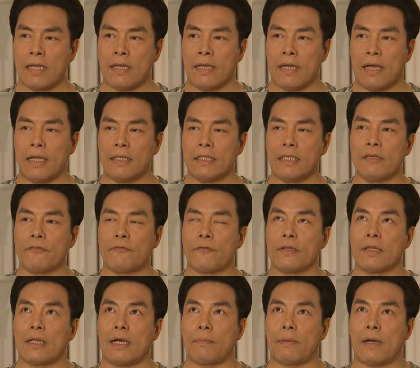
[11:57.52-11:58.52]
And
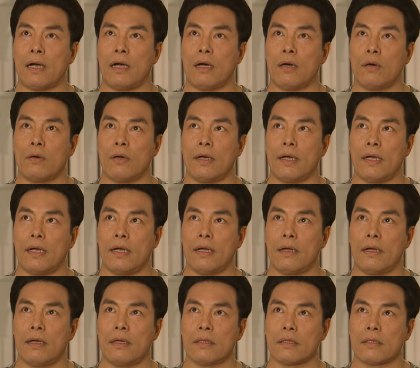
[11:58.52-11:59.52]
even
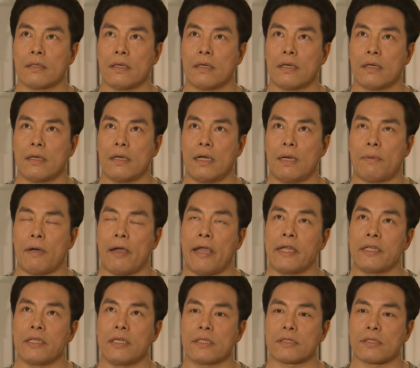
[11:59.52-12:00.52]
about
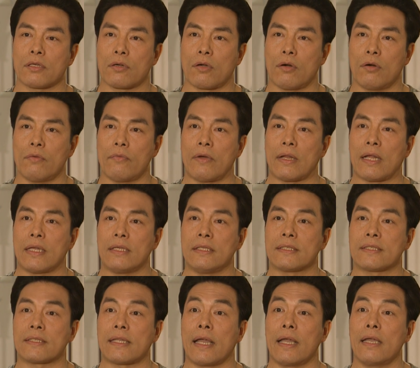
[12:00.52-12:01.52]
8 years ago when I
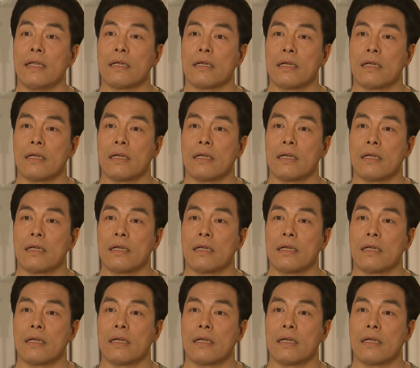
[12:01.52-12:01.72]
stayed